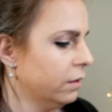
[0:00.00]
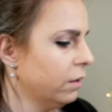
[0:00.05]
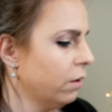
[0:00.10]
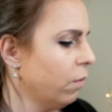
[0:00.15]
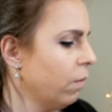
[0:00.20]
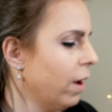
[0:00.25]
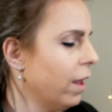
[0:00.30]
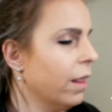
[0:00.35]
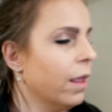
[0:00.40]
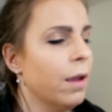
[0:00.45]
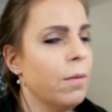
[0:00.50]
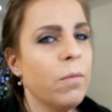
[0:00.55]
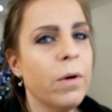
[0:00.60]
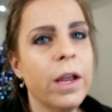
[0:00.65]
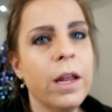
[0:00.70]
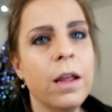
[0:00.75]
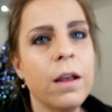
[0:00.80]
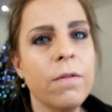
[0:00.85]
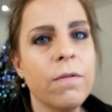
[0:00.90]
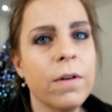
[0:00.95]
So while I'm
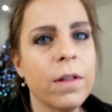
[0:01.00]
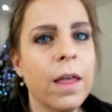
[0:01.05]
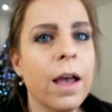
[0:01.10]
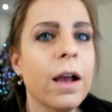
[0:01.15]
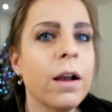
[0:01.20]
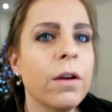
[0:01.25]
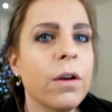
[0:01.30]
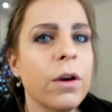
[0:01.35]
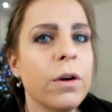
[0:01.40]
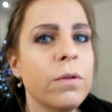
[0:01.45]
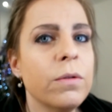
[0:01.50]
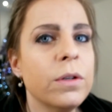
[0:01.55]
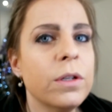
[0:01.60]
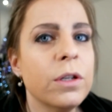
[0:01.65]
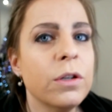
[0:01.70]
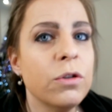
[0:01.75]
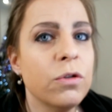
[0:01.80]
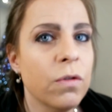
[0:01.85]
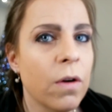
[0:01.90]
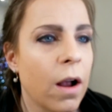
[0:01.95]
waiting for that coat
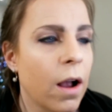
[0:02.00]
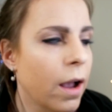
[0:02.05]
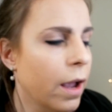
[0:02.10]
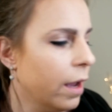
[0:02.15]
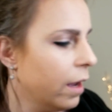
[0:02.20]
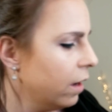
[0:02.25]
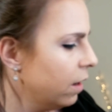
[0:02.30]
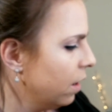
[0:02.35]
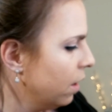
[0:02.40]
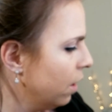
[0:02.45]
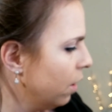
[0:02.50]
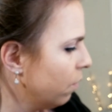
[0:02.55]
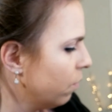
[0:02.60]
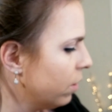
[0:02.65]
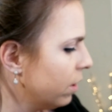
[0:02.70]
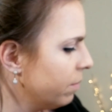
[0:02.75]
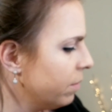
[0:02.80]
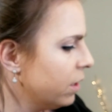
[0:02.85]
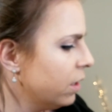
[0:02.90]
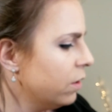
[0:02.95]
to dry,
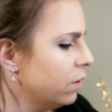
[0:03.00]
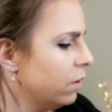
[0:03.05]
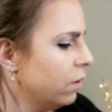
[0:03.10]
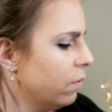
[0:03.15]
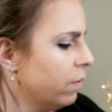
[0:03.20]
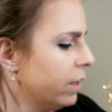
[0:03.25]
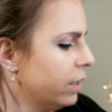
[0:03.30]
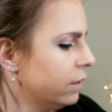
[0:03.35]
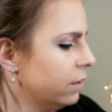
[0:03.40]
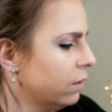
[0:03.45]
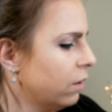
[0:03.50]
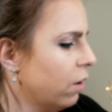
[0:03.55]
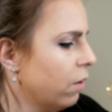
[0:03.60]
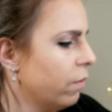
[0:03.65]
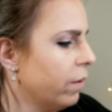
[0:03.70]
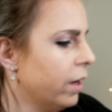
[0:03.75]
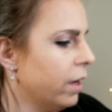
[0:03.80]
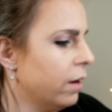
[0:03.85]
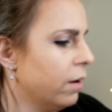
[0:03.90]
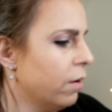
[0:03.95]
what I'm gonna do is
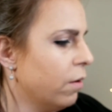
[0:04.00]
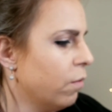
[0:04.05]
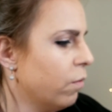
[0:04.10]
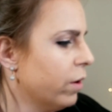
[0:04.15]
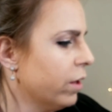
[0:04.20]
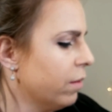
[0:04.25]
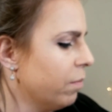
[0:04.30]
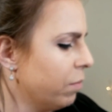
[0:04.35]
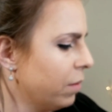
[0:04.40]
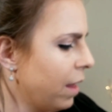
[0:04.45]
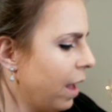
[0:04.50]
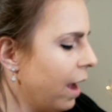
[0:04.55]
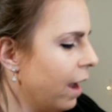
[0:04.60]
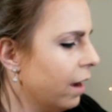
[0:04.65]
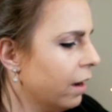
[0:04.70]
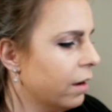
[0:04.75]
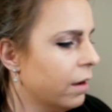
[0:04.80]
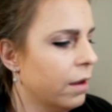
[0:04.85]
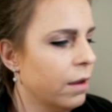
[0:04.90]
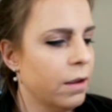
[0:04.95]
go in with black